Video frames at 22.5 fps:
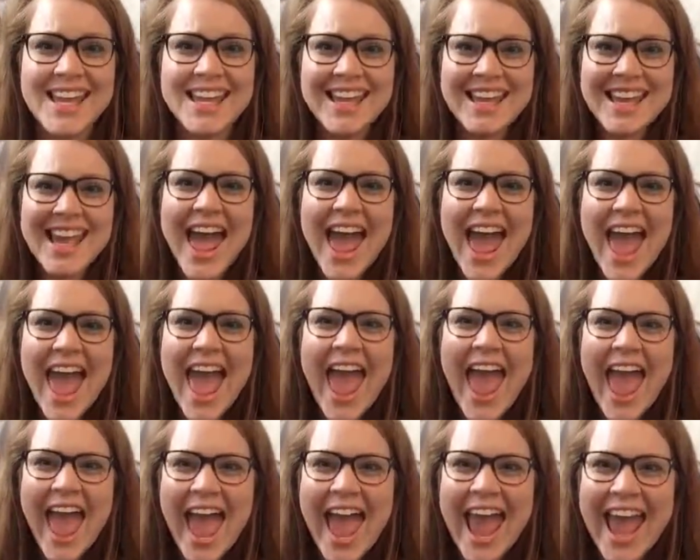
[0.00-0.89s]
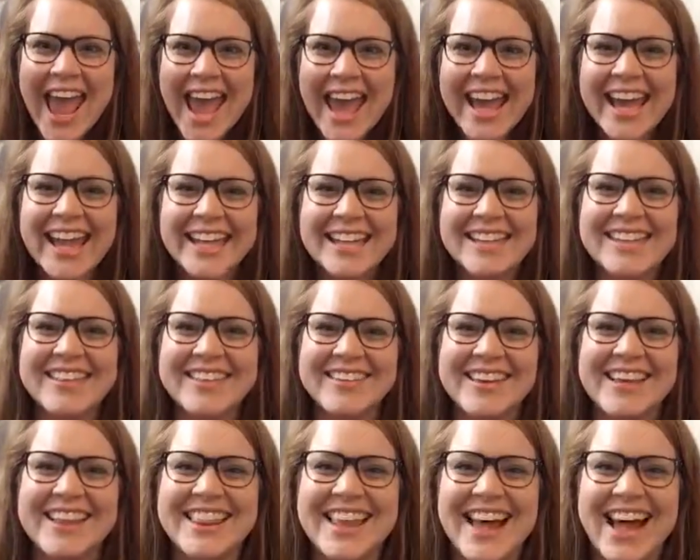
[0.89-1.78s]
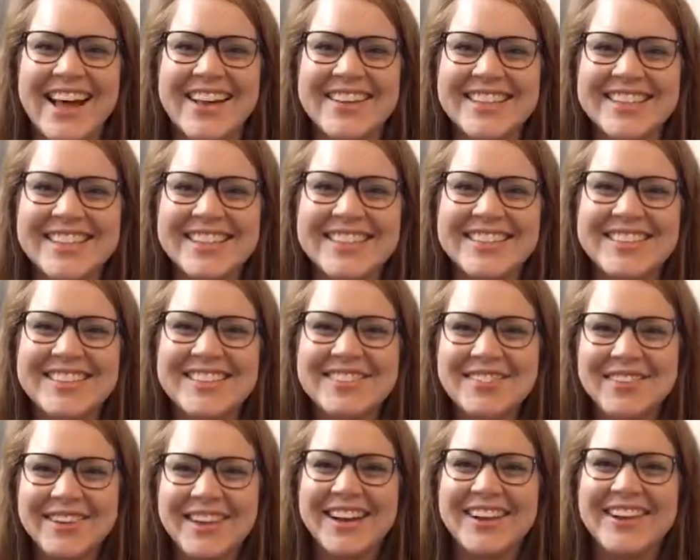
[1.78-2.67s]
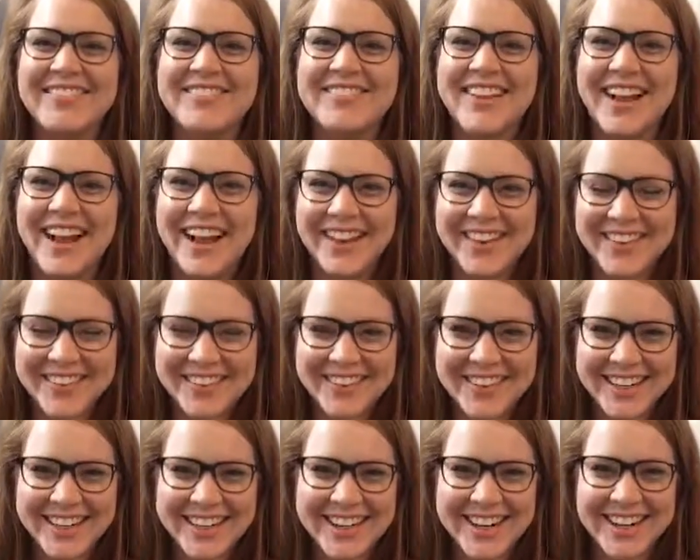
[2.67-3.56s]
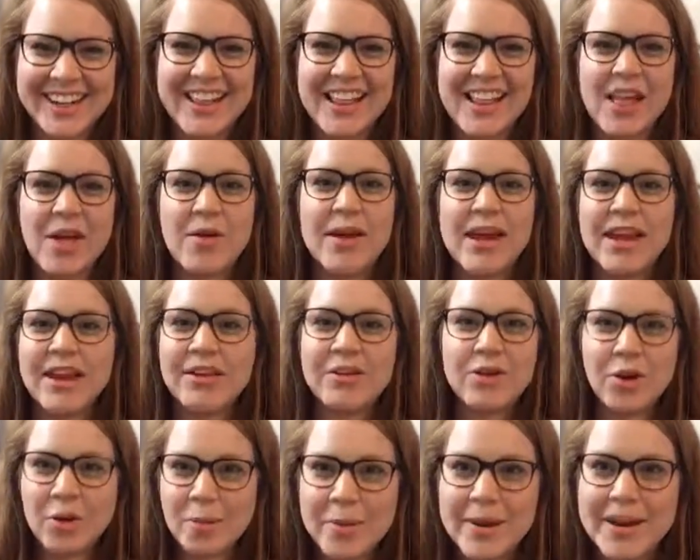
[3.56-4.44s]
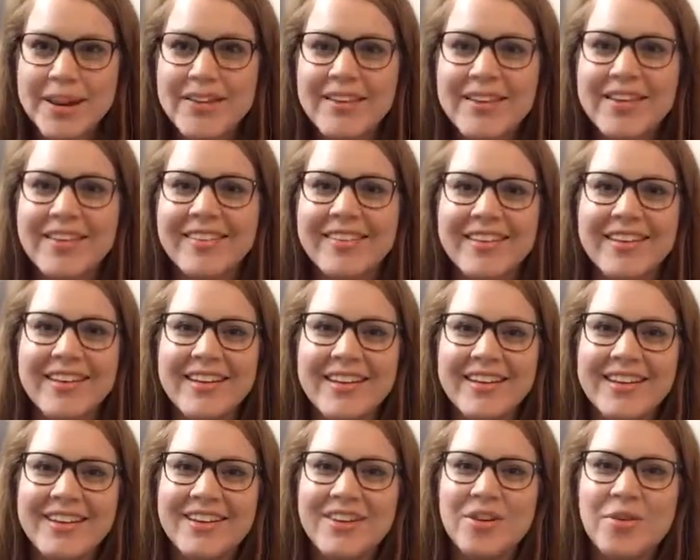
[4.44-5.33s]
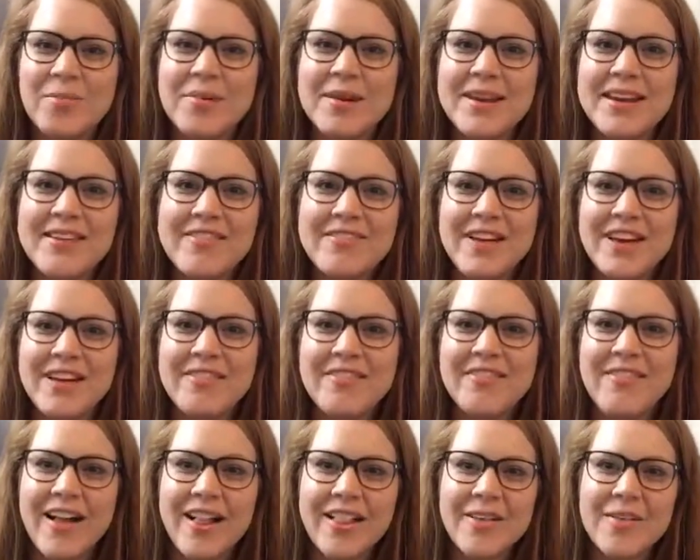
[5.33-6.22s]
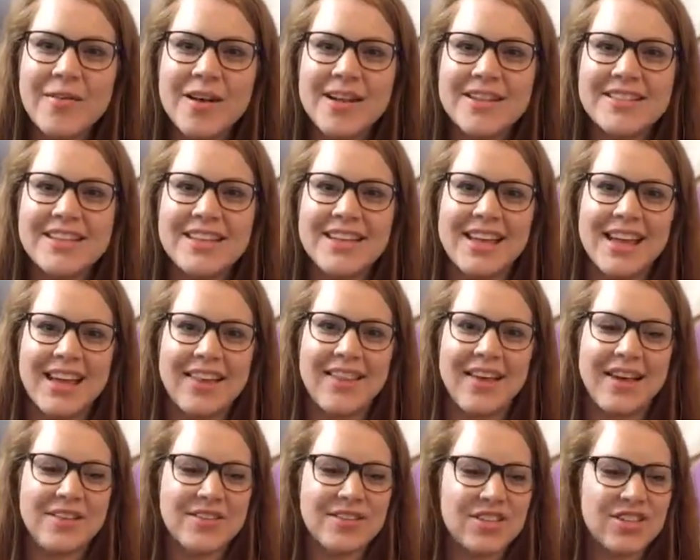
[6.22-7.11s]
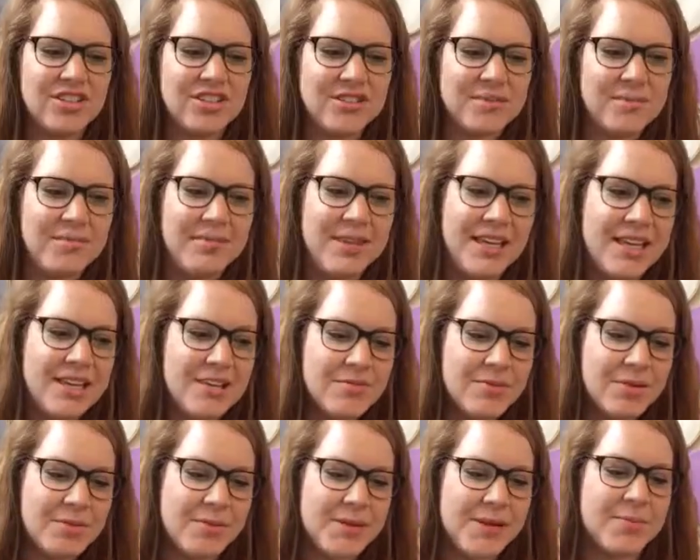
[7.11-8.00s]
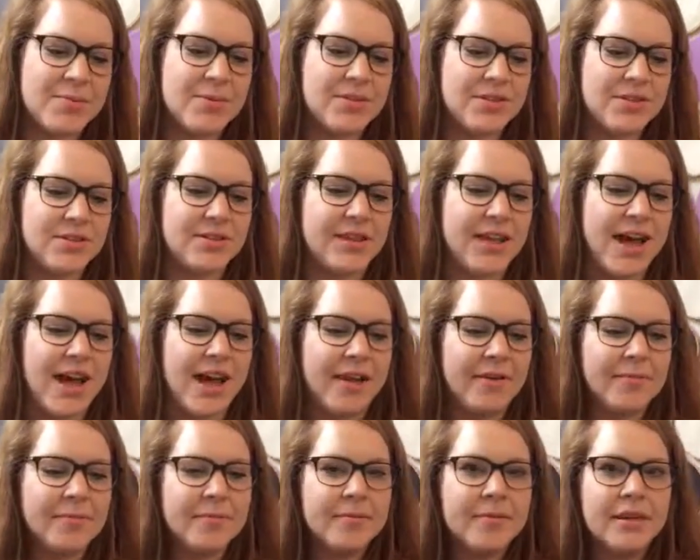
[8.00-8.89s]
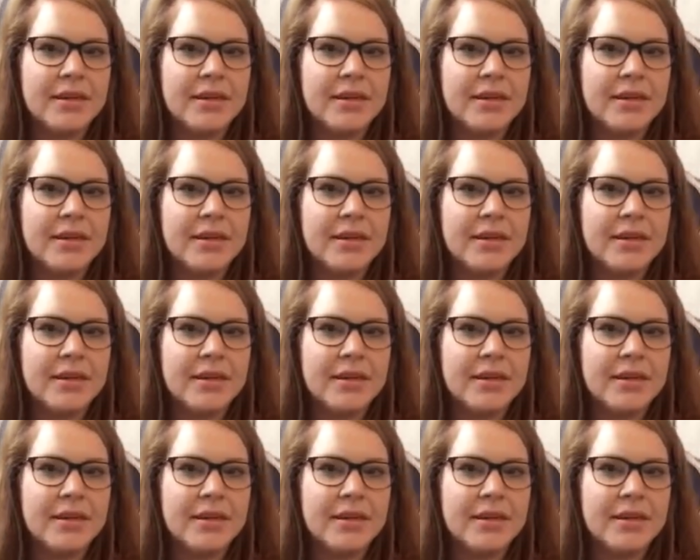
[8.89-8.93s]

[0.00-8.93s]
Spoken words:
Yay! 3,000 Twitter follower. Okay, now nobody unfollow us again. That's just mean when people do that.